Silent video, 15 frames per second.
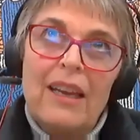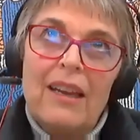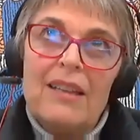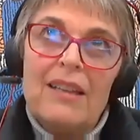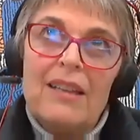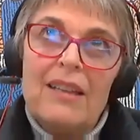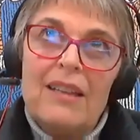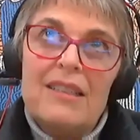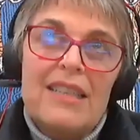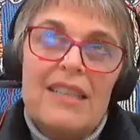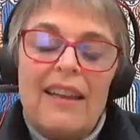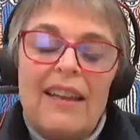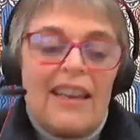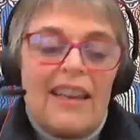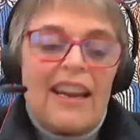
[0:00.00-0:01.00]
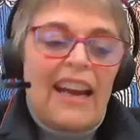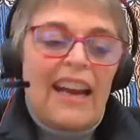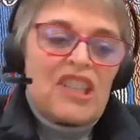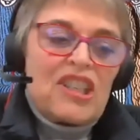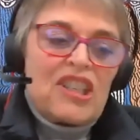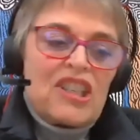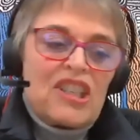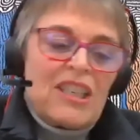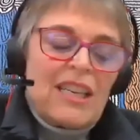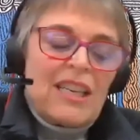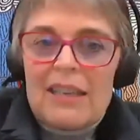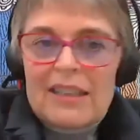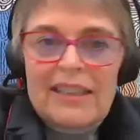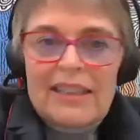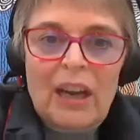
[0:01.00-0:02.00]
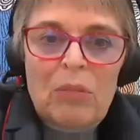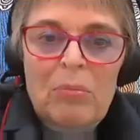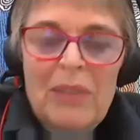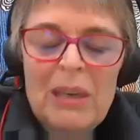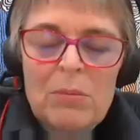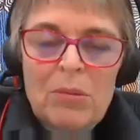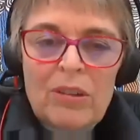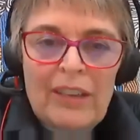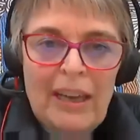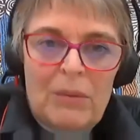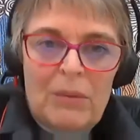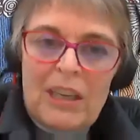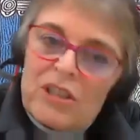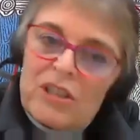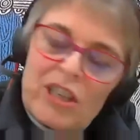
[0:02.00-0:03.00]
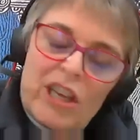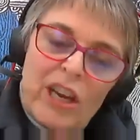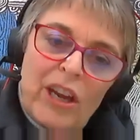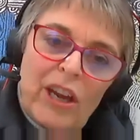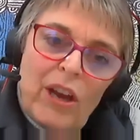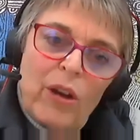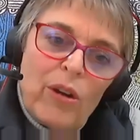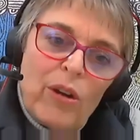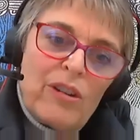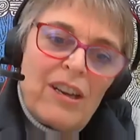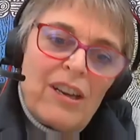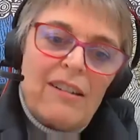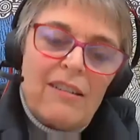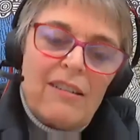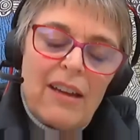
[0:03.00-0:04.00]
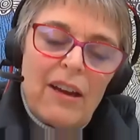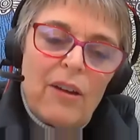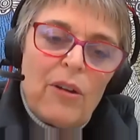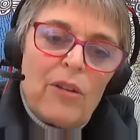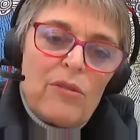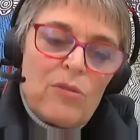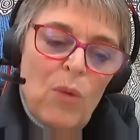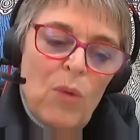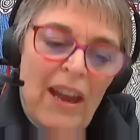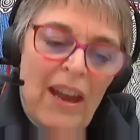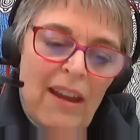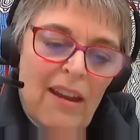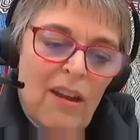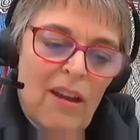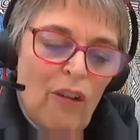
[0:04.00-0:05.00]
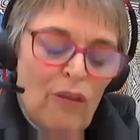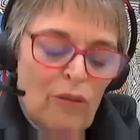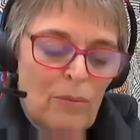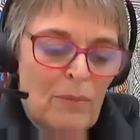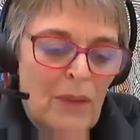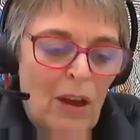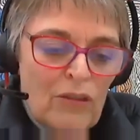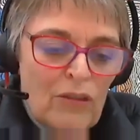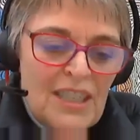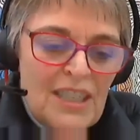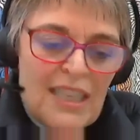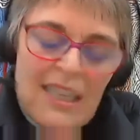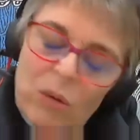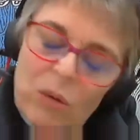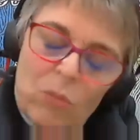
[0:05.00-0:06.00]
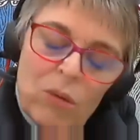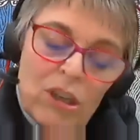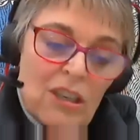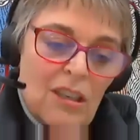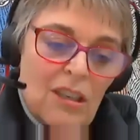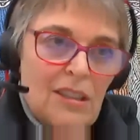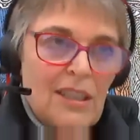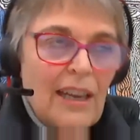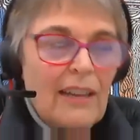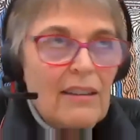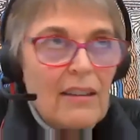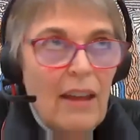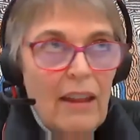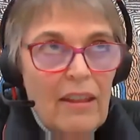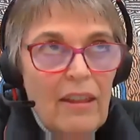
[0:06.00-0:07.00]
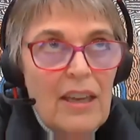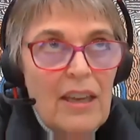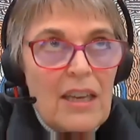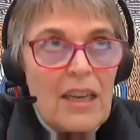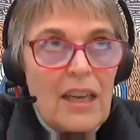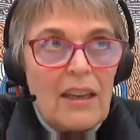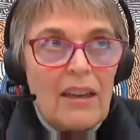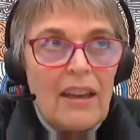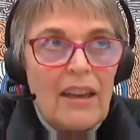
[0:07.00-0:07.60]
seeing that they're actually amazing young people coming into their own way of seeing the world and thinking.